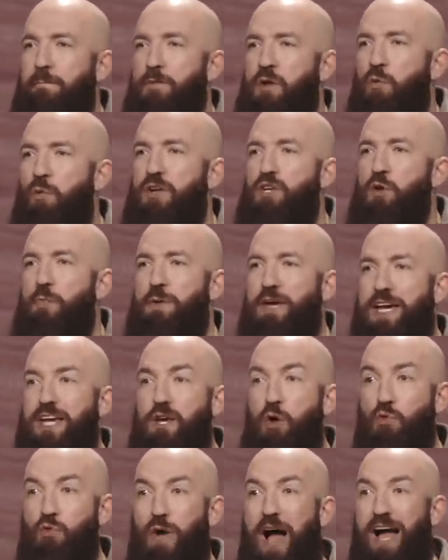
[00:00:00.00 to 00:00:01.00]
When you begin
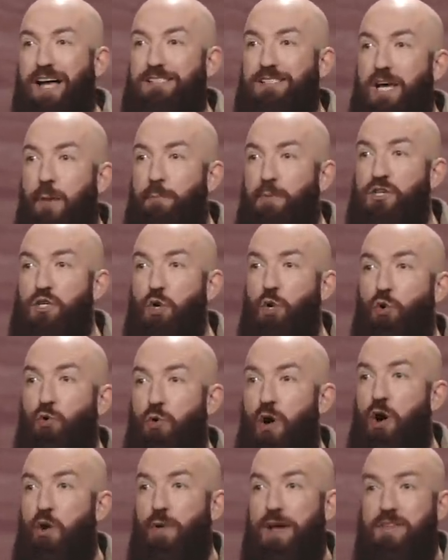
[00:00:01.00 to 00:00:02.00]
to rise up and you
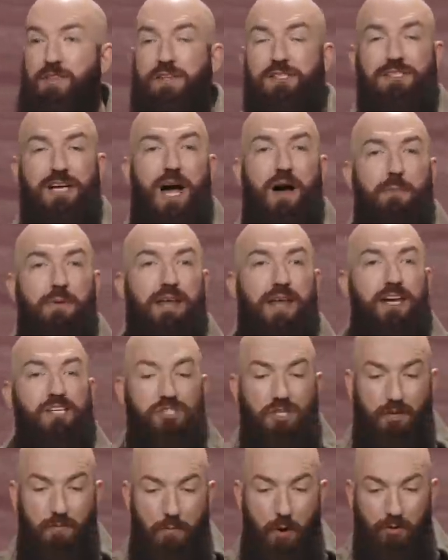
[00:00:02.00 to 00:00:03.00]
grow in this
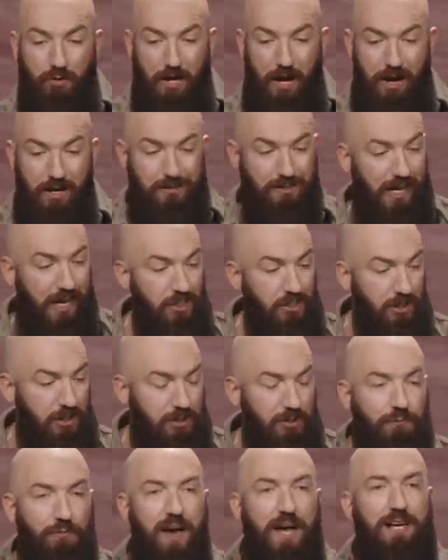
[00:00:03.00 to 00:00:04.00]
combination of both audacious
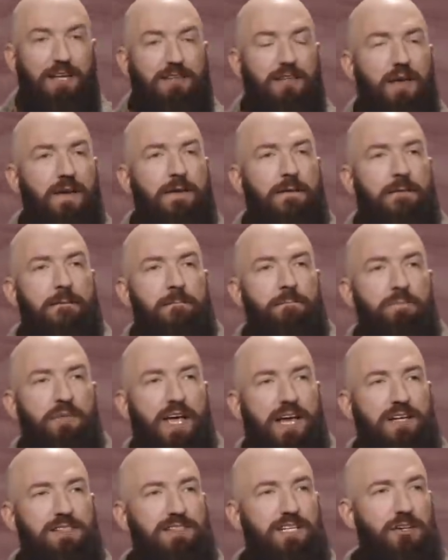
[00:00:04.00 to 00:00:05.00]
faith
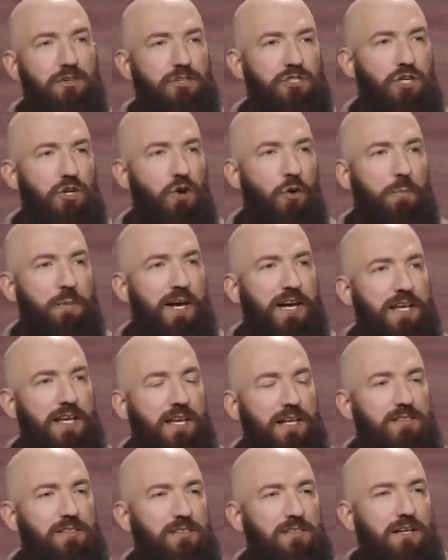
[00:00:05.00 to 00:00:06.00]
and diligent
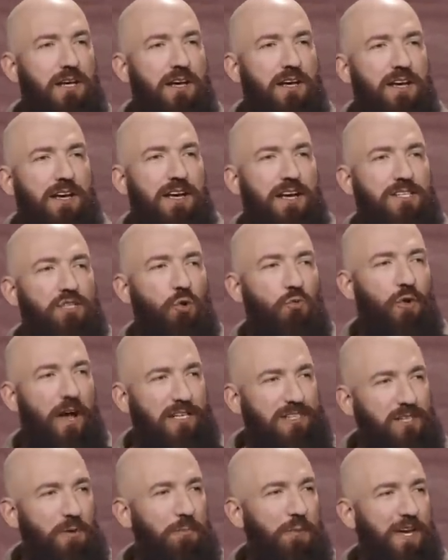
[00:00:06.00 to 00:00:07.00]
obedience, it's a
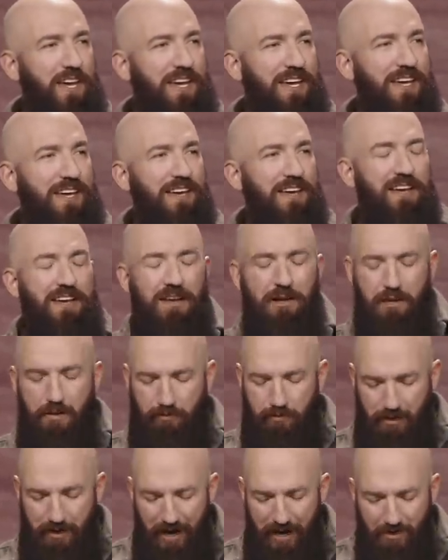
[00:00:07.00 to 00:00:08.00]
recipe
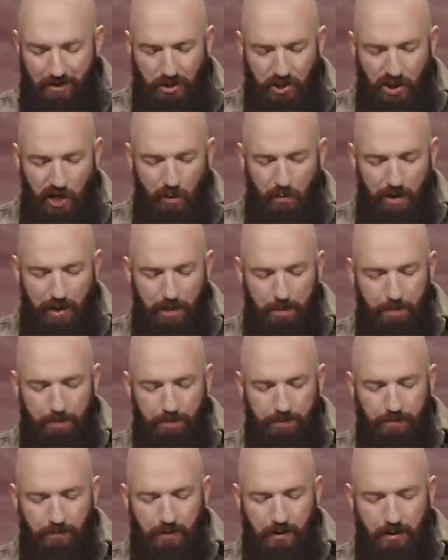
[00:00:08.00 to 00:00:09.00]
for God to show up.
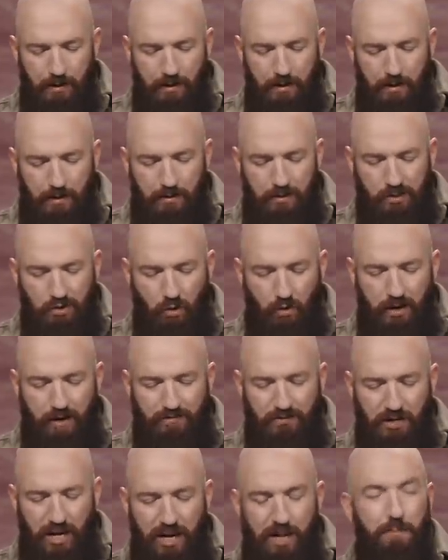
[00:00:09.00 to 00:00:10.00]
The story of
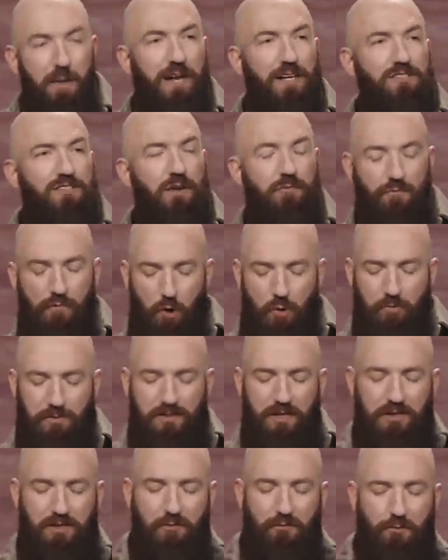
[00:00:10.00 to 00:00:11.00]
Jabez confirms
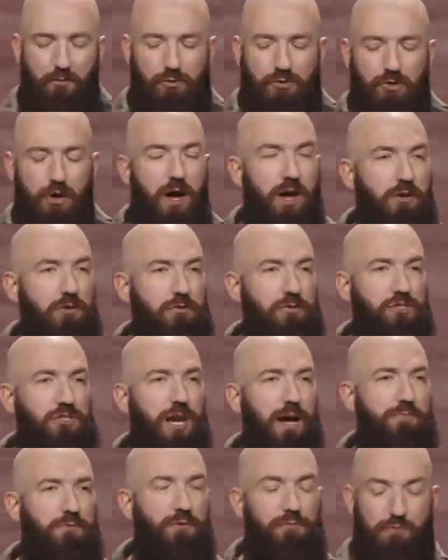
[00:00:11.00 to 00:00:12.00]
this in 1 Chronicles
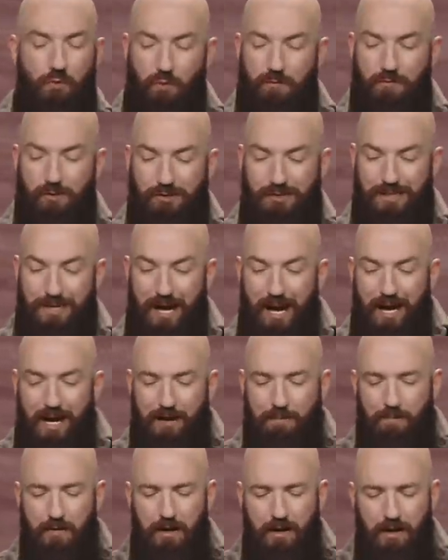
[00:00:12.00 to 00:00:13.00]
chapter 4 verse
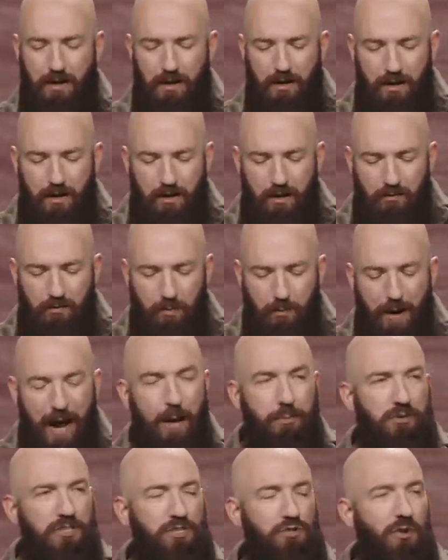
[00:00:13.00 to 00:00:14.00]
9. The
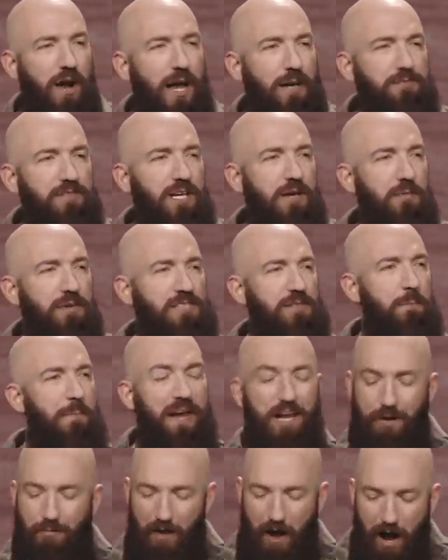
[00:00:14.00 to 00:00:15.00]
Bible describes him as a
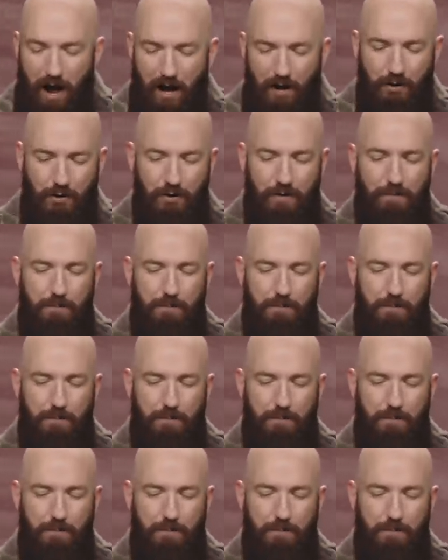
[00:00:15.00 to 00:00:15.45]
man of honor